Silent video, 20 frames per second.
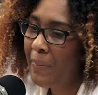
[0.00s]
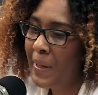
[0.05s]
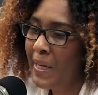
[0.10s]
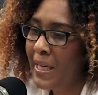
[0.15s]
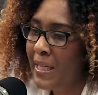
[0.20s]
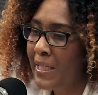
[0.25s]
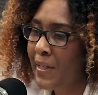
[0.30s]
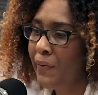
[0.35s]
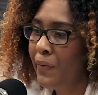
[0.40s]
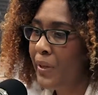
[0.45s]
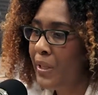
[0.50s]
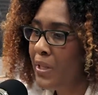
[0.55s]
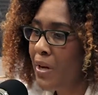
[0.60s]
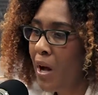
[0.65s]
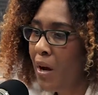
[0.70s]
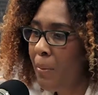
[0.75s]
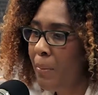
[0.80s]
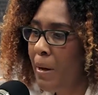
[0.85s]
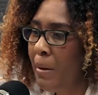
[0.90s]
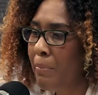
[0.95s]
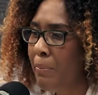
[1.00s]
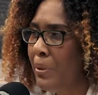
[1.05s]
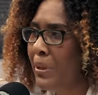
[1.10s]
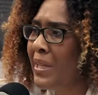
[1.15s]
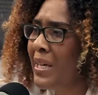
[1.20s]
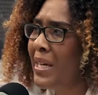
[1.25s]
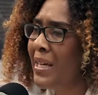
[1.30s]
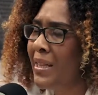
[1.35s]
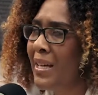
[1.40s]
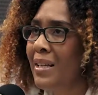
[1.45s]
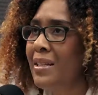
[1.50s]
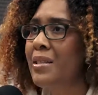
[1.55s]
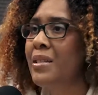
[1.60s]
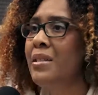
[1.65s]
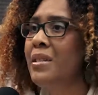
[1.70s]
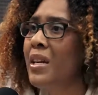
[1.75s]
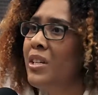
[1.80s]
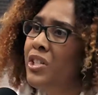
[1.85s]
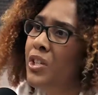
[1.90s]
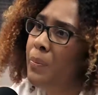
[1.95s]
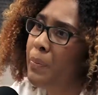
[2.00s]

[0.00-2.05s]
Right? Because if we talk about bullying, that's such